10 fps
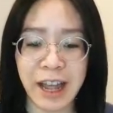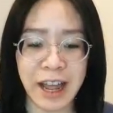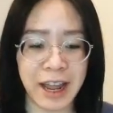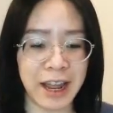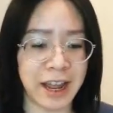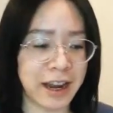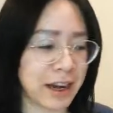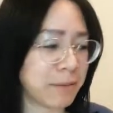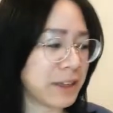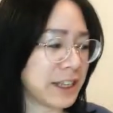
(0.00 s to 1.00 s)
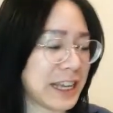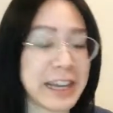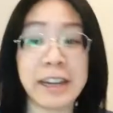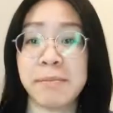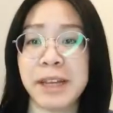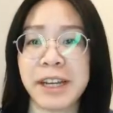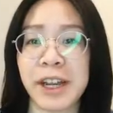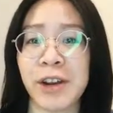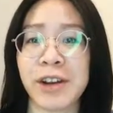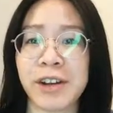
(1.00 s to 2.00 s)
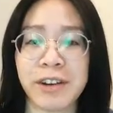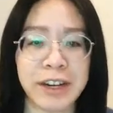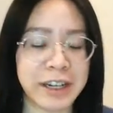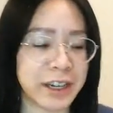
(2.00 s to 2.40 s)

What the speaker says: and I'm really liking the main character right